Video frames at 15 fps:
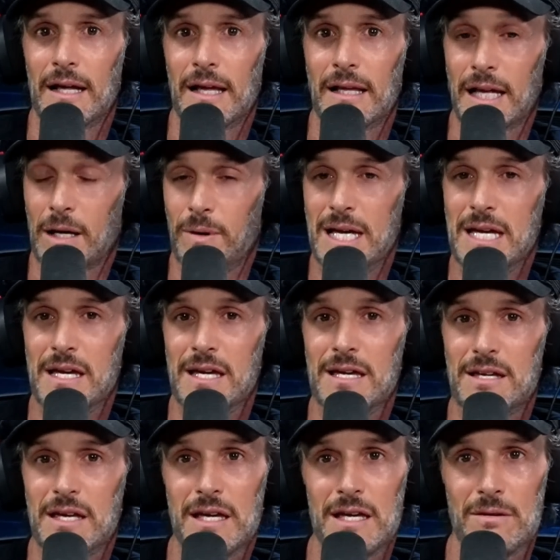like when
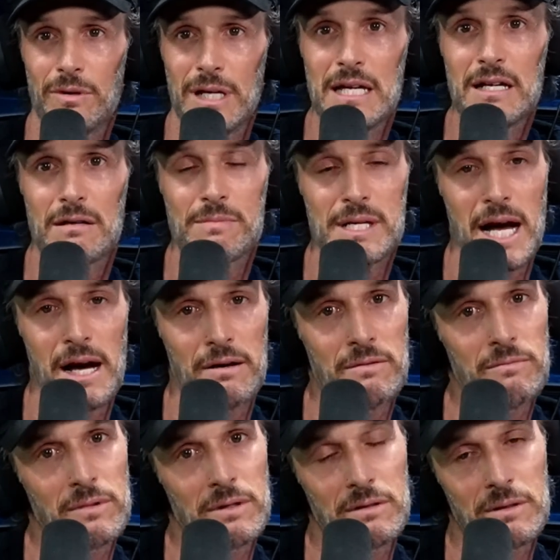he comes out,
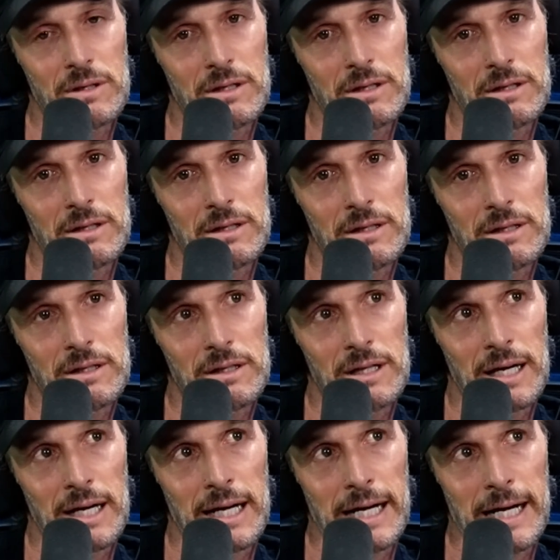
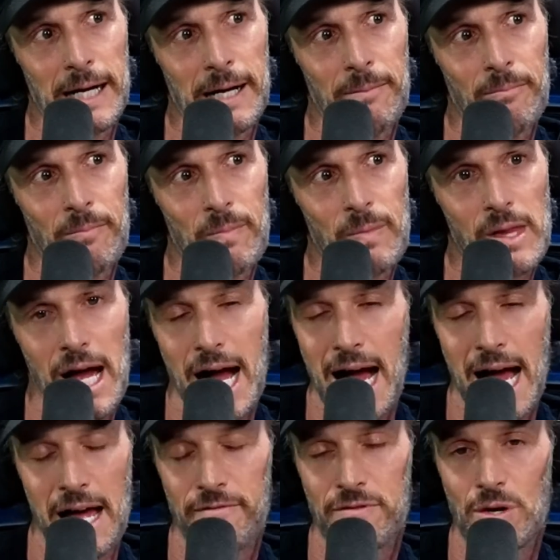I
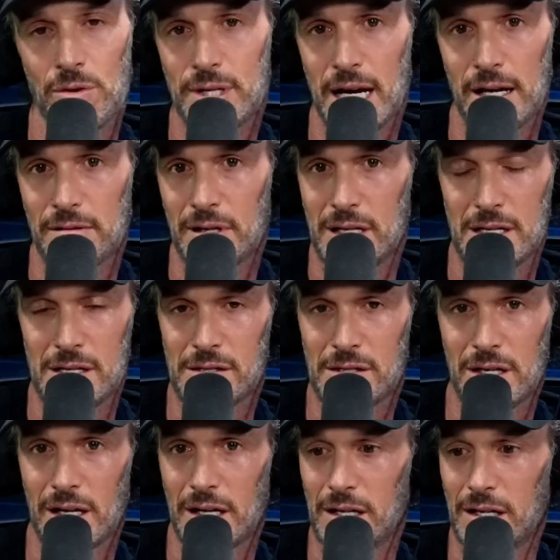have no doubt that he's
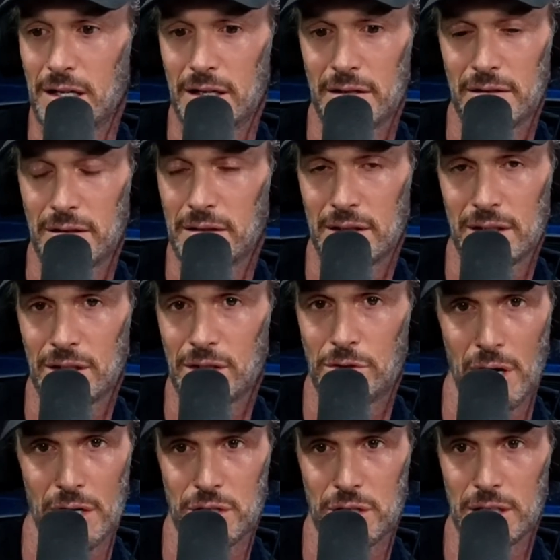gonna
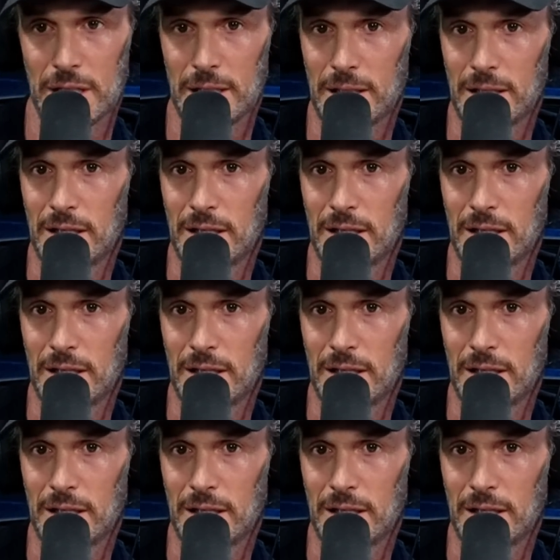crush it.